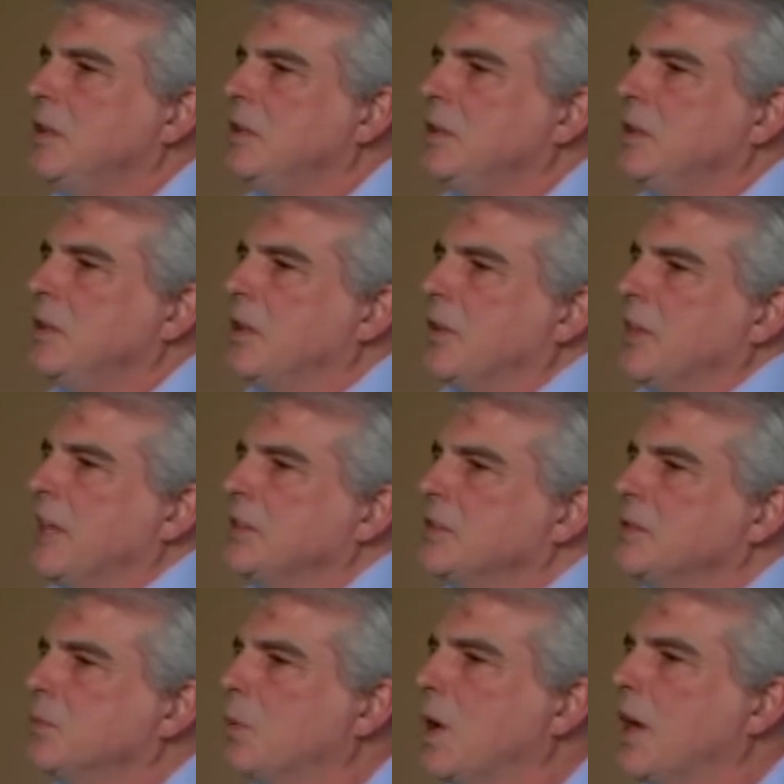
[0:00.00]
you know,
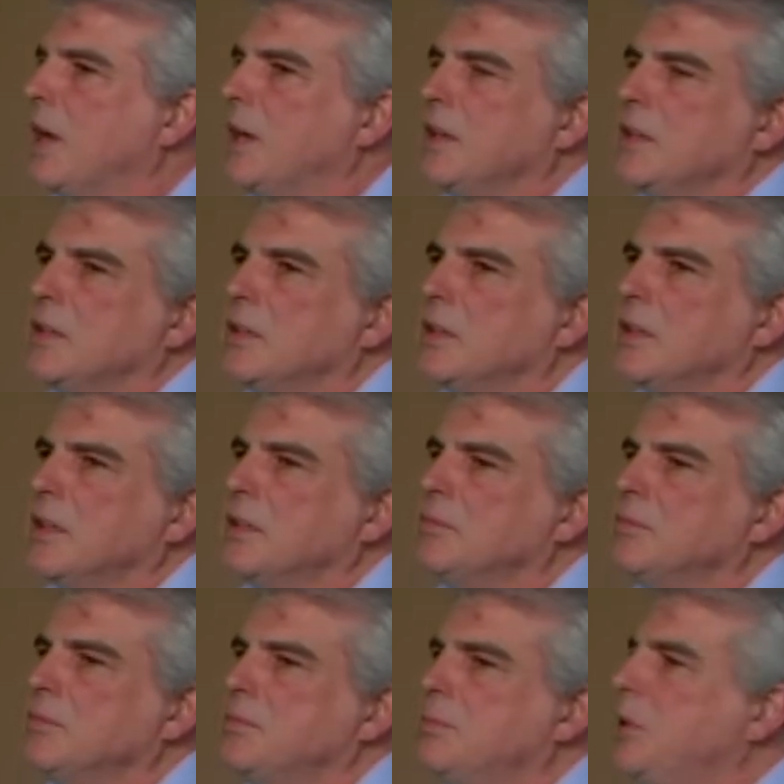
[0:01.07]
that's why
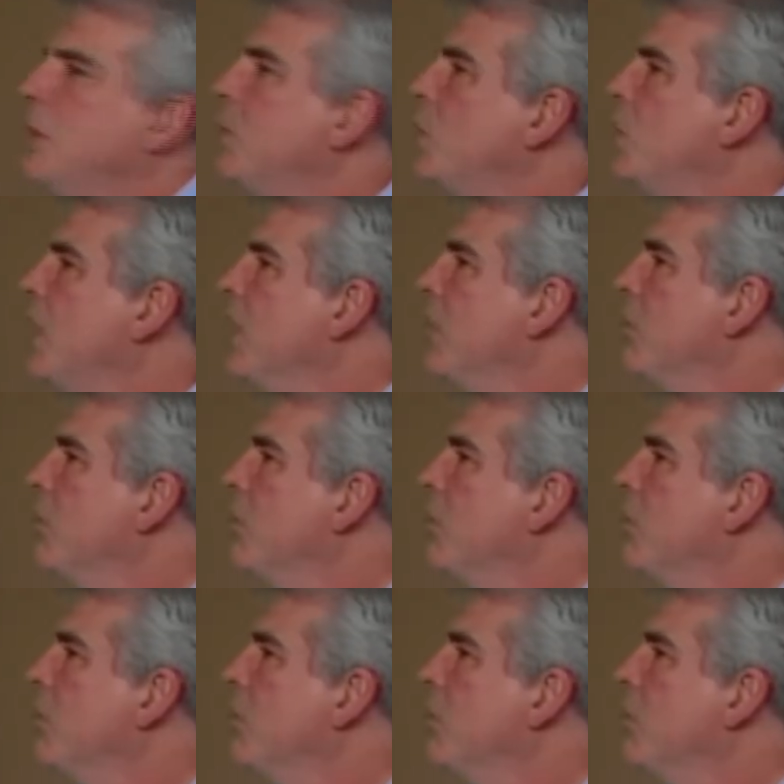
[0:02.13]
people care